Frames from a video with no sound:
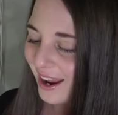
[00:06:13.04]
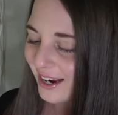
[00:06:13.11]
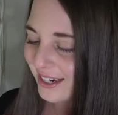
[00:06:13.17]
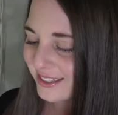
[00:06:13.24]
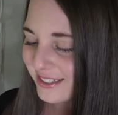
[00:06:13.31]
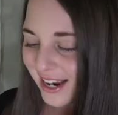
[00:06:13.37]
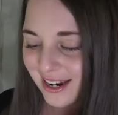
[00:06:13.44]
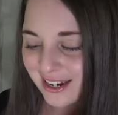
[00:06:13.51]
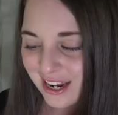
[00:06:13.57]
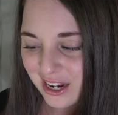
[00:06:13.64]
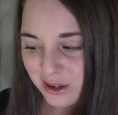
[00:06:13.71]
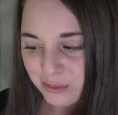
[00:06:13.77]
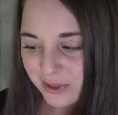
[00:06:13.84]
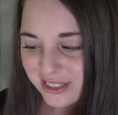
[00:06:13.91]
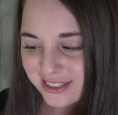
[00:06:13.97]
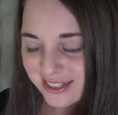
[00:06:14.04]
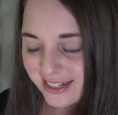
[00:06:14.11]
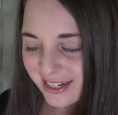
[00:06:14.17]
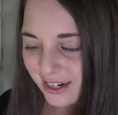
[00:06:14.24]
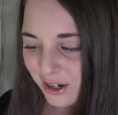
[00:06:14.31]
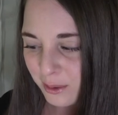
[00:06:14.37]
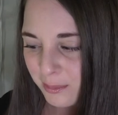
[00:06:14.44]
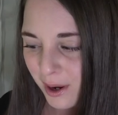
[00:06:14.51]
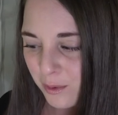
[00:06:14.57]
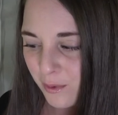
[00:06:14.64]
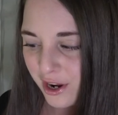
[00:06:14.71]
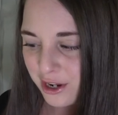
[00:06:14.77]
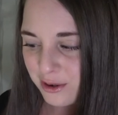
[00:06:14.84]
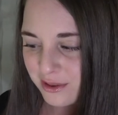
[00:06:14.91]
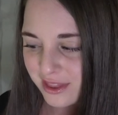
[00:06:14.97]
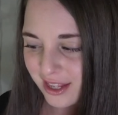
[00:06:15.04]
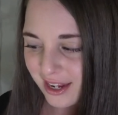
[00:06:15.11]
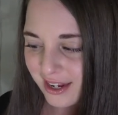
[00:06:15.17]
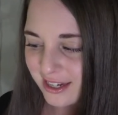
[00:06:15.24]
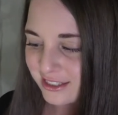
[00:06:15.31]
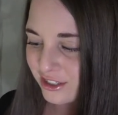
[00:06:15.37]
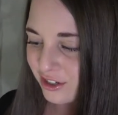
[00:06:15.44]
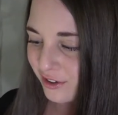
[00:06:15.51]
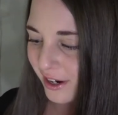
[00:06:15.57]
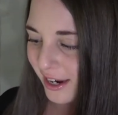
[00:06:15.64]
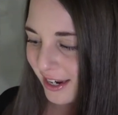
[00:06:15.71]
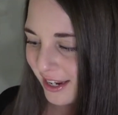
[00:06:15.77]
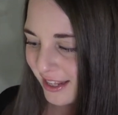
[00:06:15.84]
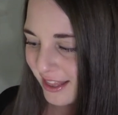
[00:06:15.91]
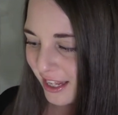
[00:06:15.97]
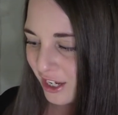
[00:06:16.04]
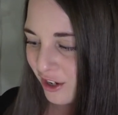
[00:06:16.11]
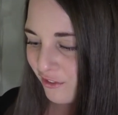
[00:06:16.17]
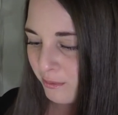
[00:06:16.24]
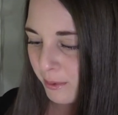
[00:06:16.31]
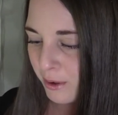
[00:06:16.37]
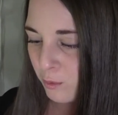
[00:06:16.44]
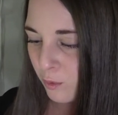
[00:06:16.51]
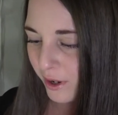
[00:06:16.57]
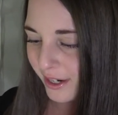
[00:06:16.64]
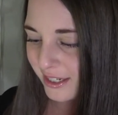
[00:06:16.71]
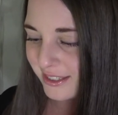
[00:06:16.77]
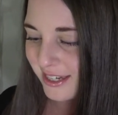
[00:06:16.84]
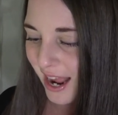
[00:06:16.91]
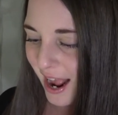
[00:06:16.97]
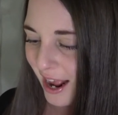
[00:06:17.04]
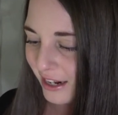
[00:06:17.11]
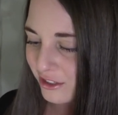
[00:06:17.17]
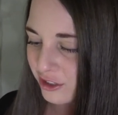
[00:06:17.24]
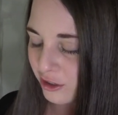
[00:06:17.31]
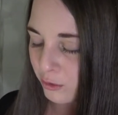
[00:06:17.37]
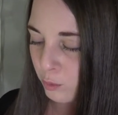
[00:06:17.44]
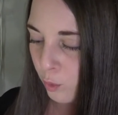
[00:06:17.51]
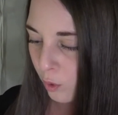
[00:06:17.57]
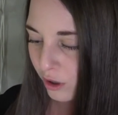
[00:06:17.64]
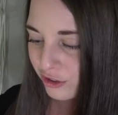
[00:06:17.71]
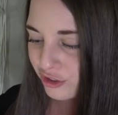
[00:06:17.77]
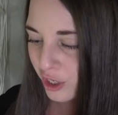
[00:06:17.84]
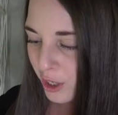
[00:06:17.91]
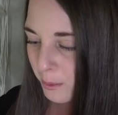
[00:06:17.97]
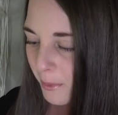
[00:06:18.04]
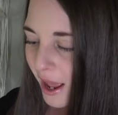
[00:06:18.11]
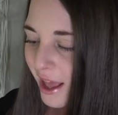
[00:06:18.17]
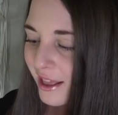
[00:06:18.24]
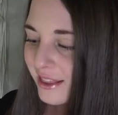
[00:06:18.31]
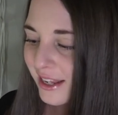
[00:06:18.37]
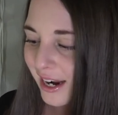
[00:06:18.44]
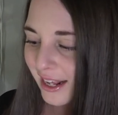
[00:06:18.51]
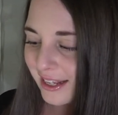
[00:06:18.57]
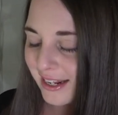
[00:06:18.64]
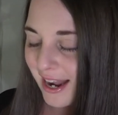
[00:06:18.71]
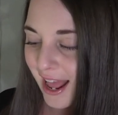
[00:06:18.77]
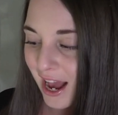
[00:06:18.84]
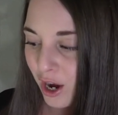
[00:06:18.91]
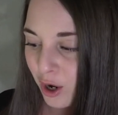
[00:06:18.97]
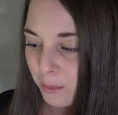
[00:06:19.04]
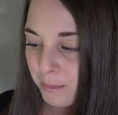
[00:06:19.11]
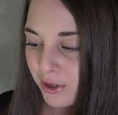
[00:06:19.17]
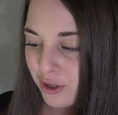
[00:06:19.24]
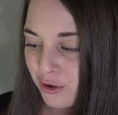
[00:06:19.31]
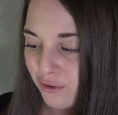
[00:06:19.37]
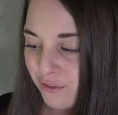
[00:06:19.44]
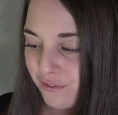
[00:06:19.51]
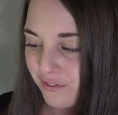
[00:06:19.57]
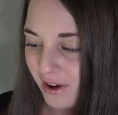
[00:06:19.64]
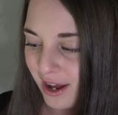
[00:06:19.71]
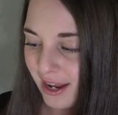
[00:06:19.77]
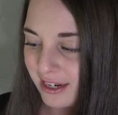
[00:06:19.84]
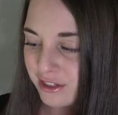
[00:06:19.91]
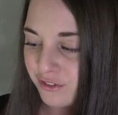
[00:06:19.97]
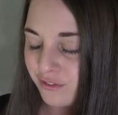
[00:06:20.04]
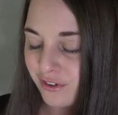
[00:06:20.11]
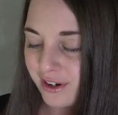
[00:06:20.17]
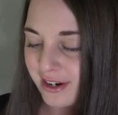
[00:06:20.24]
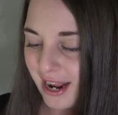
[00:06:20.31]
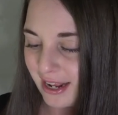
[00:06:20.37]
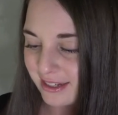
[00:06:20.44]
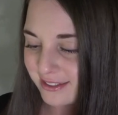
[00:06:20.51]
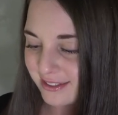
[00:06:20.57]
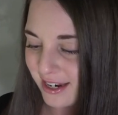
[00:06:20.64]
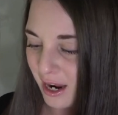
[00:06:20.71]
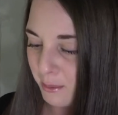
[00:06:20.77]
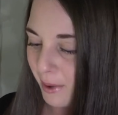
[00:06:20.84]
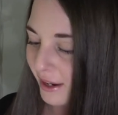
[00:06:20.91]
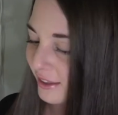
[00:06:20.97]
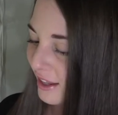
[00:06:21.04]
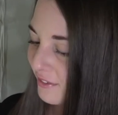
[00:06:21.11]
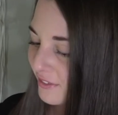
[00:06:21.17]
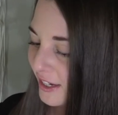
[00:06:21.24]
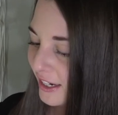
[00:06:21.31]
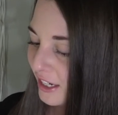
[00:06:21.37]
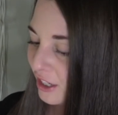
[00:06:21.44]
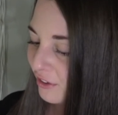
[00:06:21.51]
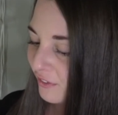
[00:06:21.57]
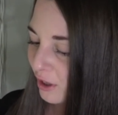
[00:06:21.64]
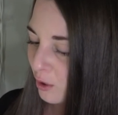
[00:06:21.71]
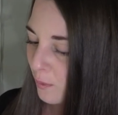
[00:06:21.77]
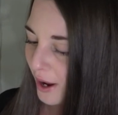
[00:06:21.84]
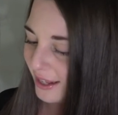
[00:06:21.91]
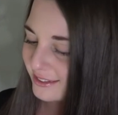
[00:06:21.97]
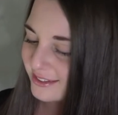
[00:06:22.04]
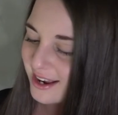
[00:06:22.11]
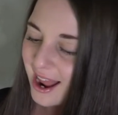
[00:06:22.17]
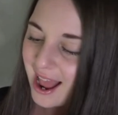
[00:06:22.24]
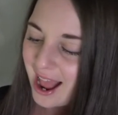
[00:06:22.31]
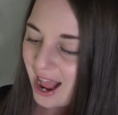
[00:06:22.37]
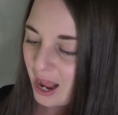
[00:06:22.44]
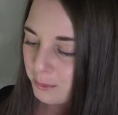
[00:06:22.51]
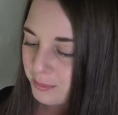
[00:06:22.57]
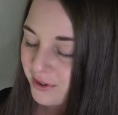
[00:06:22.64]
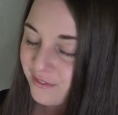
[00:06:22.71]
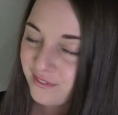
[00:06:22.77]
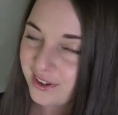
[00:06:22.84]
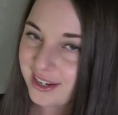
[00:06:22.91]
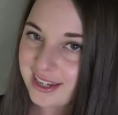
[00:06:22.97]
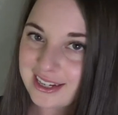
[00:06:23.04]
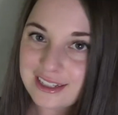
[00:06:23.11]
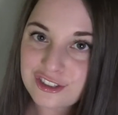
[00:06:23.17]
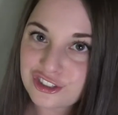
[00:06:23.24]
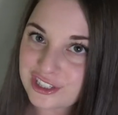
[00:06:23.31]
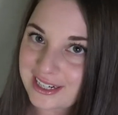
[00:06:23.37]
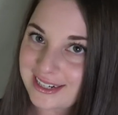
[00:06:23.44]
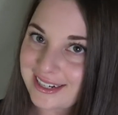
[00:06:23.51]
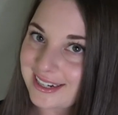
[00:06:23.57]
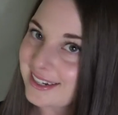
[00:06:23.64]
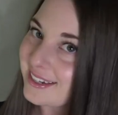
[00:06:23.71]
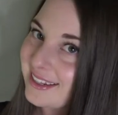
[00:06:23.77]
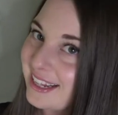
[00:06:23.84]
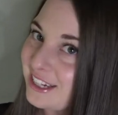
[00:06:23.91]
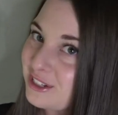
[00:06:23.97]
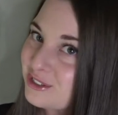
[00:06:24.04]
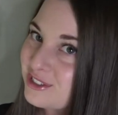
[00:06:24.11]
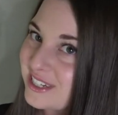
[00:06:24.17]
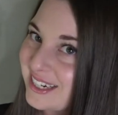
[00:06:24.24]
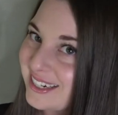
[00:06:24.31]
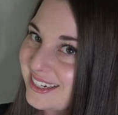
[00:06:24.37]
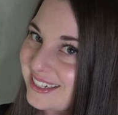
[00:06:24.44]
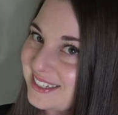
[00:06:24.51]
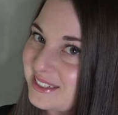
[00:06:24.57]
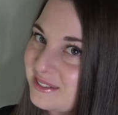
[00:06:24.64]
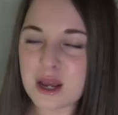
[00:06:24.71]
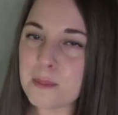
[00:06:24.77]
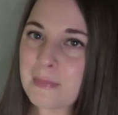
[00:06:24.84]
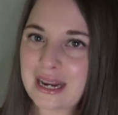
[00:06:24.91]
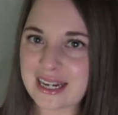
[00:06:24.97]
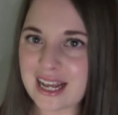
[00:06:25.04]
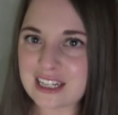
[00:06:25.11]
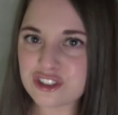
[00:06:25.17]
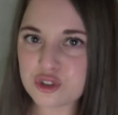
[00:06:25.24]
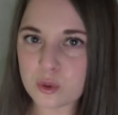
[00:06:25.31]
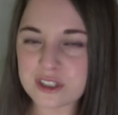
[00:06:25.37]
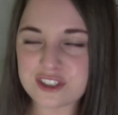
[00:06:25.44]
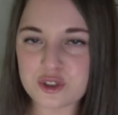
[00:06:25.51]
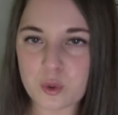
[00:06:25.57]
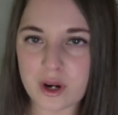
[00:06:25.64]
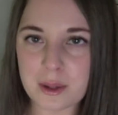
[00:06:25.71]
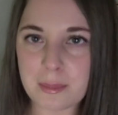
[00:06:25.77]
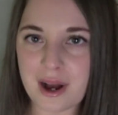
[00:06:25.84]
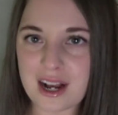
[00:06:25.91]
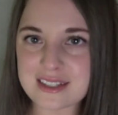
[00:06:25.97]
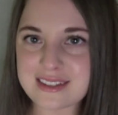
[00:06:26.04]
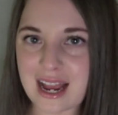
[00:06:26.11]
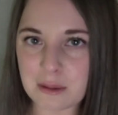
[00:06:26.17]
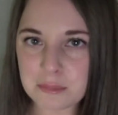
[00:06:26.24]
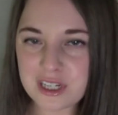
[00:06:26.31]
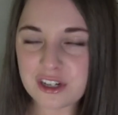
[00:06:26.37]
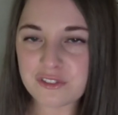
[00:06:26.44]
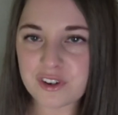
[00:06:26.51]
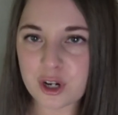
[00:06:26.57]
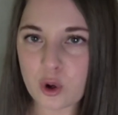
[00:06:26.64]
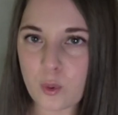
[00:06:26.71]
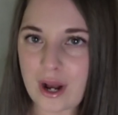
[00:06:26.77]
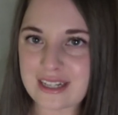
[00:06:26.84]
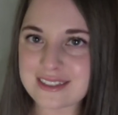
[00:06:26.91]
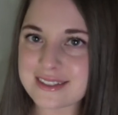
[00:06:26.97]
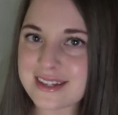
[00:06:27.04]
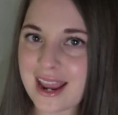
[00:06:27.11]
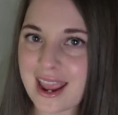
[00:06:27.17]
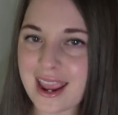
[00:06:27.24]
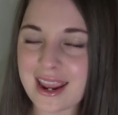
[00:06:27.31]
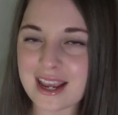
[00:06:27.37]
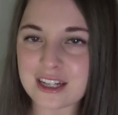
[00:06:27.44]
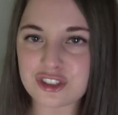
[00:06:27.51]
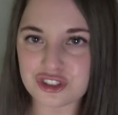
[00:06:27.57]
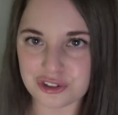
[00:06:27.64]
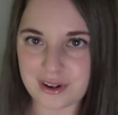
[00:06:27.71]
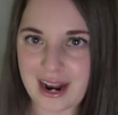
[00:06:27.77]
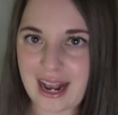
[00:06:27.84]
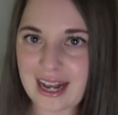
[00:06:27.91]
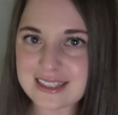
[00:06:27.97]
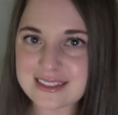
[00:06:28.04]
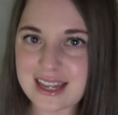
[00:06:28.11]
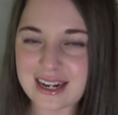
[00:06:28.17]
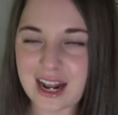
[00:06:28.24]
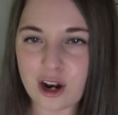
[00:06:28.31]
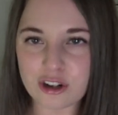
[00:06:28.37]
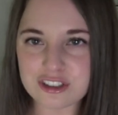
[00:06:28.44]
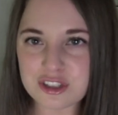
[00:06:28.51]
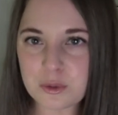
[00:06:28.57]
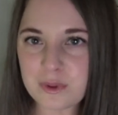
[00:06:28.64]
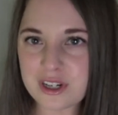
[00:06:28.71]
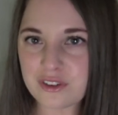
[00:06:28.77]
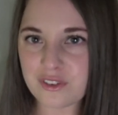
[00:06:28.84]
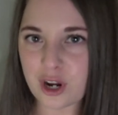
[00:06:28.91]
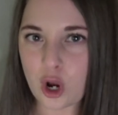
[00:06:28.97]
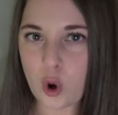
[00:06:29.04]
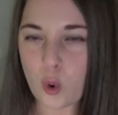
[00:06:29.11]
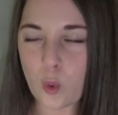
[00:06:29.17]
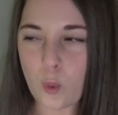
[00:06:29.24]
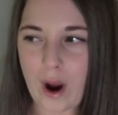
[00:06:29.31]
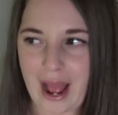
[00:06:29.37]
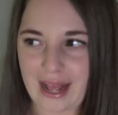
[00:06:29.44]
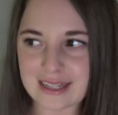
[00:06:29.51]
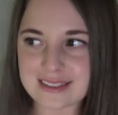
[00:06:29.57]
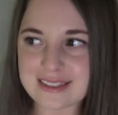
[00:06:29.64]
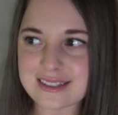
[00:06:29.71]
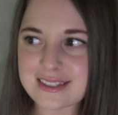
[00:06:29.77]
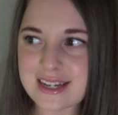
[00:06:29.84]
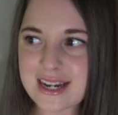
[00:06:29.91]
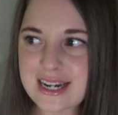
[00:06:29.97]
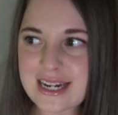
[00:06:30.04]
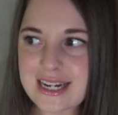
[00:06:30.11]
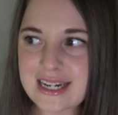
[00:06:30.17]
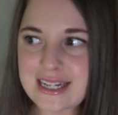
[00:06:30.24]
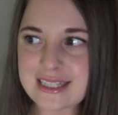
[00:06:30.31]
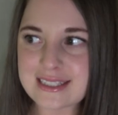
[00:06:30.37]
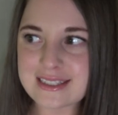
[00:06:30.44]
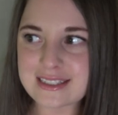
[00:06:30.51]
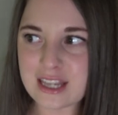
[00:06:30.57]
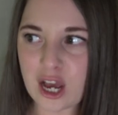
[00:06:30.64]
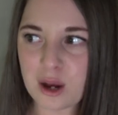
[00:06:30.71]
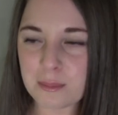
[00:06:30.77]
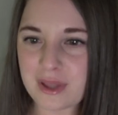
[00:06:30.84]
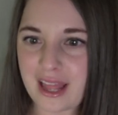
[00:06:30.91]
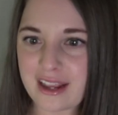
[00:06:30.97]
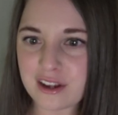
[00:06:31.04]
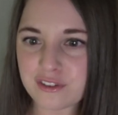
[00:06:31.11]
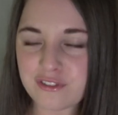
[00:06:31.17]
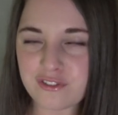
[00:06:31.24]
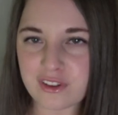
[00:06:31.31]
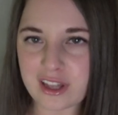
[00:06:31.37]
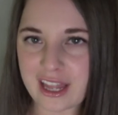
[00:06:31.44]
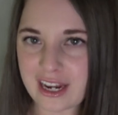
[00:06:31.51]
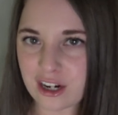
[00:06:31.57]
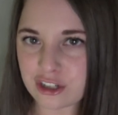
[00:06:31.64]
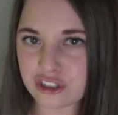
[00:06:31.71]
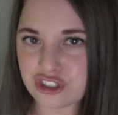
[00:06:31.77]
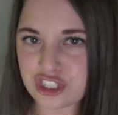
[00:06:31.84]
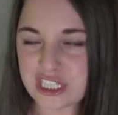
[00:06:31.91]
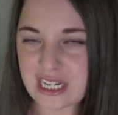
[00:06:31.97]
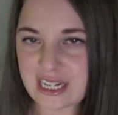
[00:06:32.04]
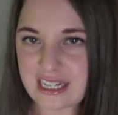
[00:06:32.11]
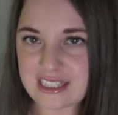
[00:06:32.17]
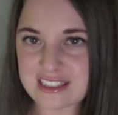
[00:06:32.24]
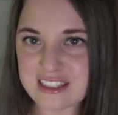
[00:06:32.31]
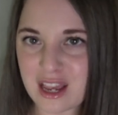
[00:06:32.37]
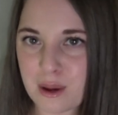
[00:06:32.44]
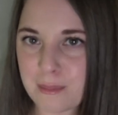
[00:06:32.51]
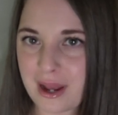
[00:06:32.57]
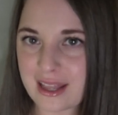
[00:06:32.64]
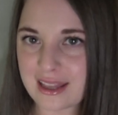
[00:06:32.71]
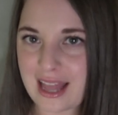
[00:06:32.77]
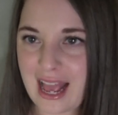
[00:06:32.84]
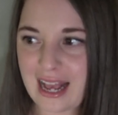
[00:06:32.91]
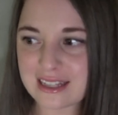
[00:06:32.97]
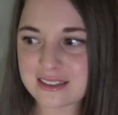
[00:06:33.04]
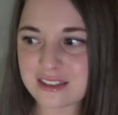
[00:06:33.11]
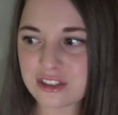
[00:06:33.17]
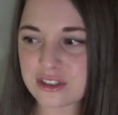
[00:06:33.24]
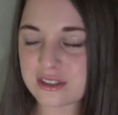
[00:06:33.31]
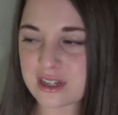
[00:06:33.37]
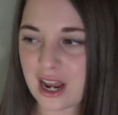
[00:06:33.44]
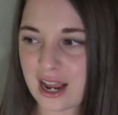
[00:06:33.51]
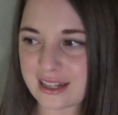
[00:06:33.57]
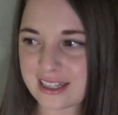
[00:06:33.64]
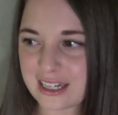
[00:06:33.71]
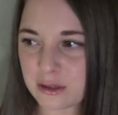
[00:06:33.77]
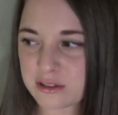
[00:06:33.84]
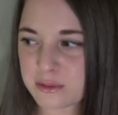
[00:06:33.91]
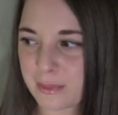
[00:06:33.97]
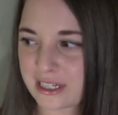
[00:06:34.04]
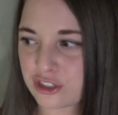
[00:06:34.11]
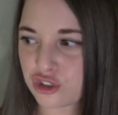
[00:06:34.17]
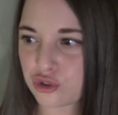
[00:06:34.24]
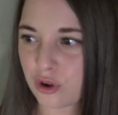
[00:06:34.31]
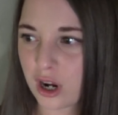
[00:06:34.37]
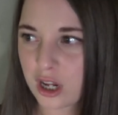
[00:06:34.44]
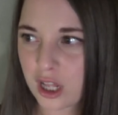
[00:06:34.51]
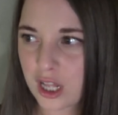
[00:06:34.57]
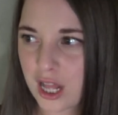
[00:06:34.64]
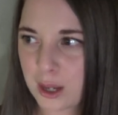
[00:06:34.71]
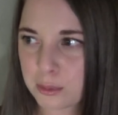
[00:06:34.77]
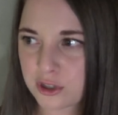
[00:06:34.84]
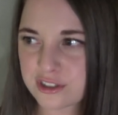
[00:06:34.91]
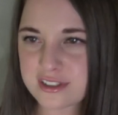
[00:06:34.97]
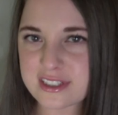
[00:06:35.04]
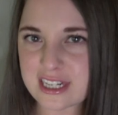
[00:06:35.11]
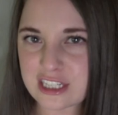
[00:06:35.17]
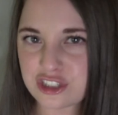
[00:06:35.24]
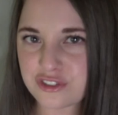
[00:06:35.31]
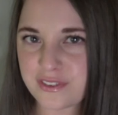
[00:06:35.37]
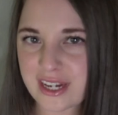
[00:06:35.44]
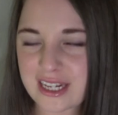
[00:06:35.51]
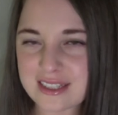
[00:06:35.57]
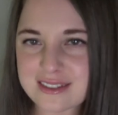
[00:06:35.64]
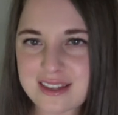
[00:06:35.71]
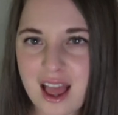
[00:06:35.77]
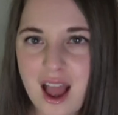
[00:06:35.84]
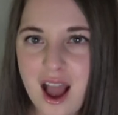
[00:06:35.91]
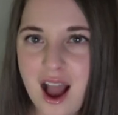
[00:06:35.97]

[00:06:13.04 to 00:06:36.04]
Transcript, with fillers: and I can't wait to hear about what you think. Is there anything you've been wanting to add to your wardrobe that I can help you find for next time? I love getting your requests. Happy fitting, Shannon." Thank you, Shannon. My next short story box, I'm gonna request a dress, and I also wanna request some like flare jeans. And my last, I think it was my Trunk Club or Stitch Fix,